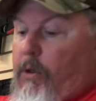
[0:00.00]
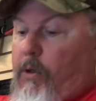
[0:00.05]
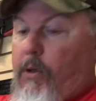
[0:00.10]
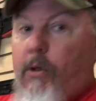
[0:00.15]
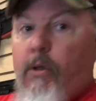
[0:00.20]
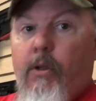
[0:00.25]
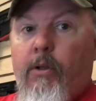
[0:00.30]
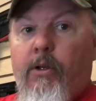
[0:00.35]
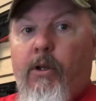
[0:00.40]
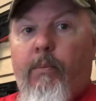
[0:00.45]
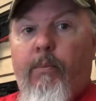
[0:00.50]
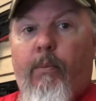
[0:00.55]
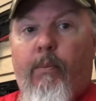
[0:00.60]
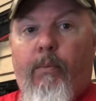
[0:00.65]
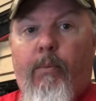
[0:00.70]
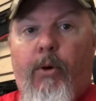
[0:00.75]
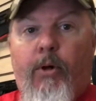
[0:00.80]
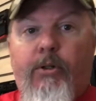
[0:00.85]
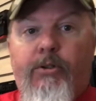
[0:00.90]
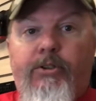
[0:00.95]
The
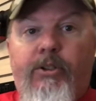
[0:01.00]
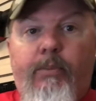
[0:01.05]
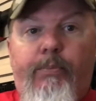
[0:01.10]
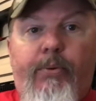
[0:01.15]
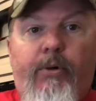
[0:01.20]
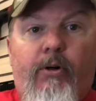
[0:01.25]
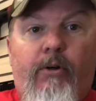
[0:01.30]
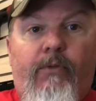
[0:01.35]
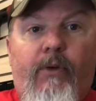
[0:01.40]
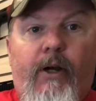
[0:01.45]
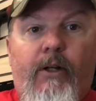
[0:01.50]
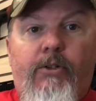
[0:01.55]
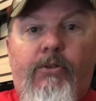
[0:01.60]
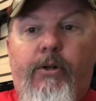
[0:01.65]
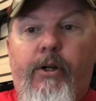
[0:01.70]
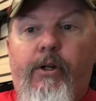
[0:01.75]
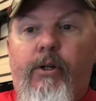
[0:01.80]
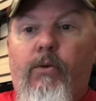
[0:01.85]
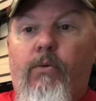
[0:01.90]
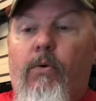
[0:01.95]
emergency purified
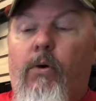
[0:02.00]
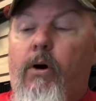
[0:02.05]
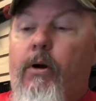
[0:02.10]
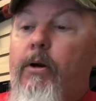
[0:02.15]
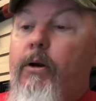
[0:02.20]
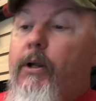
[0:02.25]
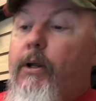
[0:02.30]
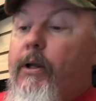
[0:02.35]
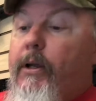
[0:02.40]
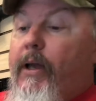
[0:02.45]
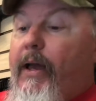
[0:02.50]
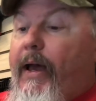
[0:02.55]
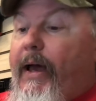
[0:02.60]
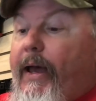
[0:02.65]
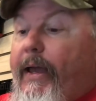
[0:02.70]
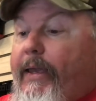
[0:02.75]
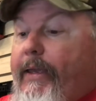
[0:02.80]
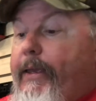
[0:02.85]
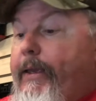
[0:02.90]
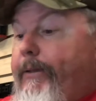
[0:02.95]
drinking water. I
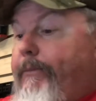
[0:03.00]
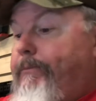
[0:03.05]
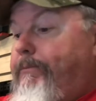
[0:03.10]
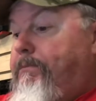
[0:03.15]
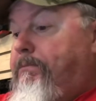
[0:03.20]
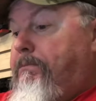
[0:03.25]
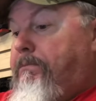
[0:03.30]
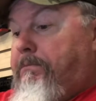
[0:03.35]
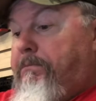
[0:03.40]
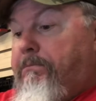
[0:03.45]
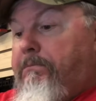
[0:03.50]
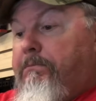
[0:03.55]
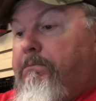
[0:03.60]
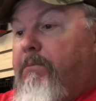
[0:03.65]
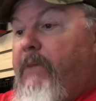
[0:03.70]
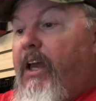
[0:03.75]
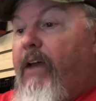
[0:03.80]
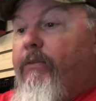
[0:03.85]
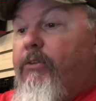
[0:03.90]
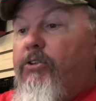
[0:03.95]

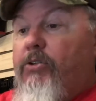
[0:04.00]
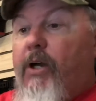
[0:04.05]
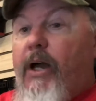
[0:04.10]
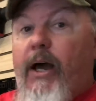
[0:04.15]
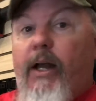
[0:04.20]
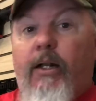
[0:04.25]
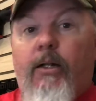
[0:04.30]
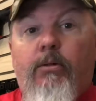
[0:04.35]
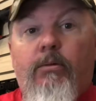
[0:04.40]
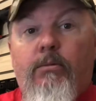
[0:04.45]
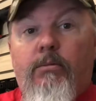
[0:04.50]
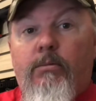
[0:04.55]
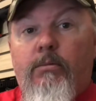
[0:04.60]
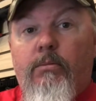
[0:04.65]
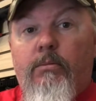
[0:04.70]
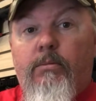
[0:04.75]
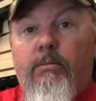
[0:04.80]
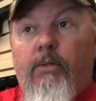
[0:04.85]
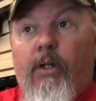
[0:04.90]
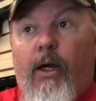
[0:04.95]
haven't tried it.
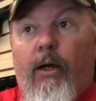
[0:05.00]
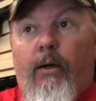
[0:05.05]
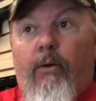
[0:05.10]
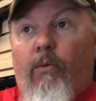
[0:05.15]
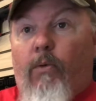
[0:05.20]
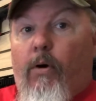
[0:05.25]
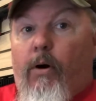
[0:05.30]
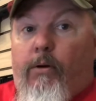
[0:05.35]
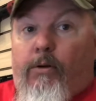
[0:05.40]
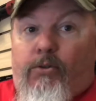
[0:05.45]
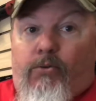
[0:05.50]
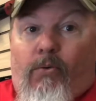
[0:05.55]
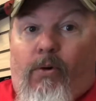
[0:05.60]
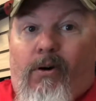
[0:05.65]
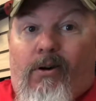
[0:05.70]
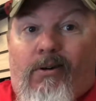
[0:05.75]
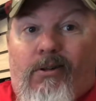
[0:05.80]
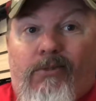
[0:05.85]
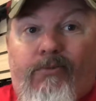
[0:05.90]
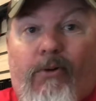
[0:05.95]
Water's
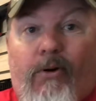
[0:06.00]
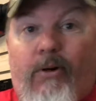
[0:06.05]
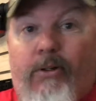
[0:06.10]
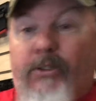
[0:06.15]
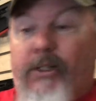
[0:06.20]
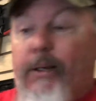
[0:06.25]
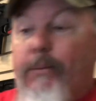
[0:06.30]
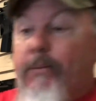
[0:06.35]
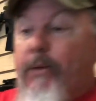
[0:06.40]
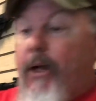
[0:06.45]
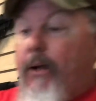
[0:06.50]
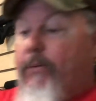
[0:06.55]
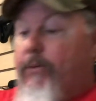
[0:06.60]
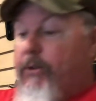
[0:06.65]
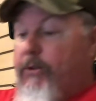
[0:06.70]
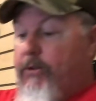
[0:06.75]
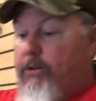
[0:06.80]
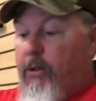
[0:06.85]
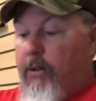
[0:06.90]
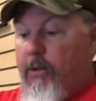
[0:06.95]
water as far as I'm
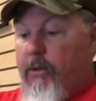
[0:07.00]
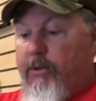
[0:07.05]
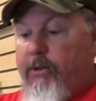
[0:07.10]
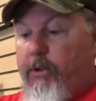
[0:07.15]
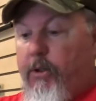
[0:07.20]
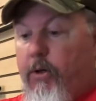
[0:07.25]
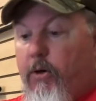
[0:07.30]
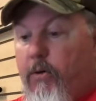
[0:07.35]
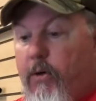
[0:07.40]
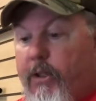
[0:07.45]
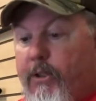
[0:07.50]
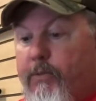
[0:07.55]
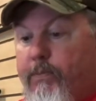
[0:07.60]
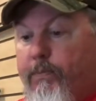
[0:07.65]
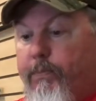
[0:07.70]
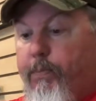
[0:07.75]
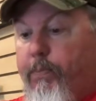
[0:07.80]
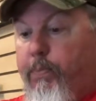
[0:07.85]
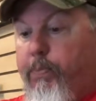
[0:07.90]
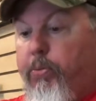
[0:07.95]
concerned, so it's
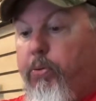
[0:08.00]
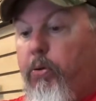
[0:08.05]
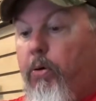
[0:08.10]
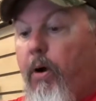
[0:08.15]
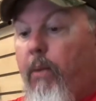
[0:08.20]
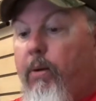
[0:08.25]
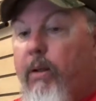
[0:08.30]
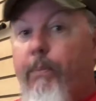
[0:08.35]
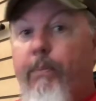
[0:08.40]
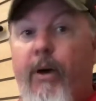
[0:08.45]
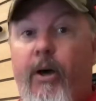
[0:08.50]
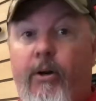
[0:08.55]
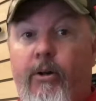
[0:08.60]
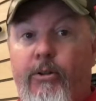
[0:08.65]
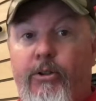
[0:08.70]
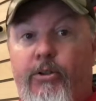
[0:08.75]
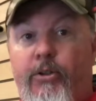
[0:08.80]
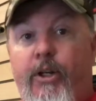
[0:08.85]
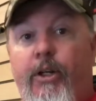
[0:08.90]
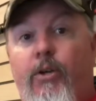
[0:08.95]
probably better than
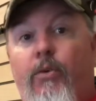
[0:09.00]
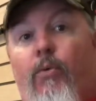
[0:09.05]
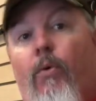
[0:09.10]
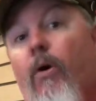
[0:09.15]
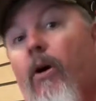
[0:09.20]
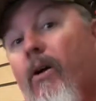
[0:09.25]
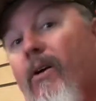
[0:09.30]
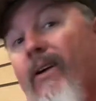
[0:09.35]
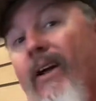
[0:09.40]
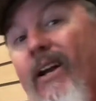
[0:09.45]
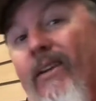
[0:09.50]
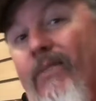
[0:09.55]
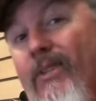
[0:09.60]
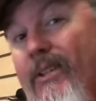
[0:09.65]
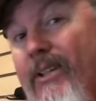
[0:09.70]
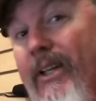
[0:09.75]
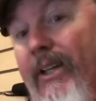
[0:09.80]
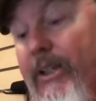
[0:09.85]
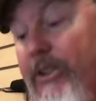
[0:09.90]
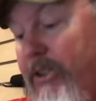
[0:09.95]
drinking water out of a
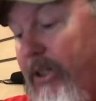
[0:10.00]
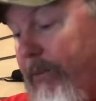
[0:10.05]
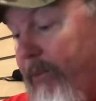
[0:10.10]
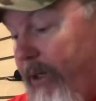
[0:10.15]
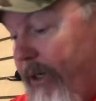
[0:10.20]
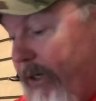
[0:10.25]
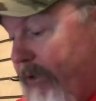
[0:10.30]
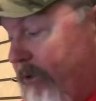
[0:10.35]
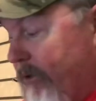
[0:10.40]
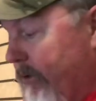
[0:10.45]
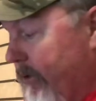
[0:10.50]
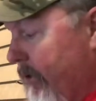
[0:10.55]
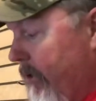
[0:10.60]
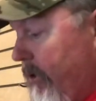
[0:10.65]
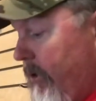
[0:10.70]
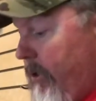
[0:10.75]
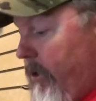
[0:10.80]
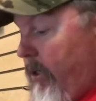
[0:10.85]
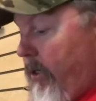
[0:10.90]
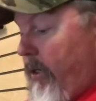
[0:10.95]
ditch, I'm guessing.
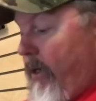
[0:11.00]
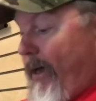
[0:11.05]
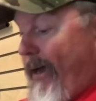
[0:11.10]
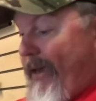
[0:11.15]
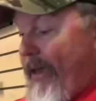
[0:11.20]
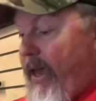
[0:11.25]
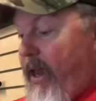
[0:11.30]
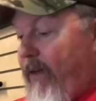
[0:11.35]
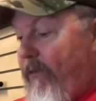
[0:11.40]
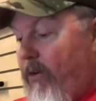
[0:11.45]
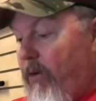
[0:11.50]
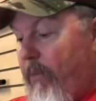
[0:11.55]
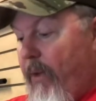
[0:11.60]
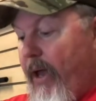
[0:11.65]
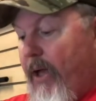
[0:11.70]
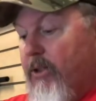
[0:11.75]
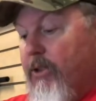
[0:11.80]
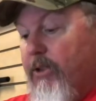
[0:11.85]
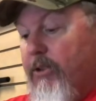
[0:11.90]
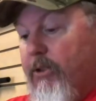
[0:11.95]
I can't ever
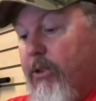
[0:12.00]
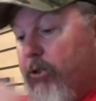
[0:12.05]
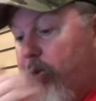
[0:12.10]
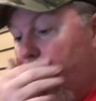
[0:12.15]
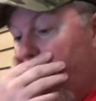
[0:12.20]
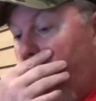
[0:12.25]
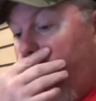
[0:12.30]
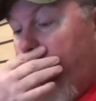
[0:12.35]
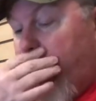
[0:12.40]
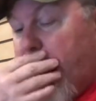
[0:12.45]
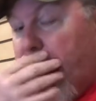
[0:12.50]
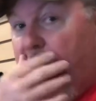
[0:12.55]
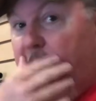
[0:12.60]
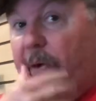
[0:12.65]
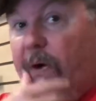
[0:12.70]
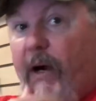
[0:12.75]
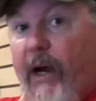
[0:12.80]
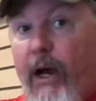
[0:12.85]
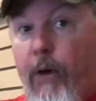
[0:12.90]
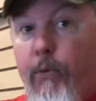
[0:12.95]
imagine a situation
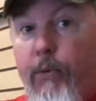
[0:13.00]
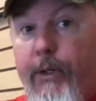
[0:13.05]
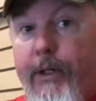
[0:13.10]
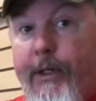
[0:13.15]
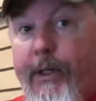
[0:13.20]
where I would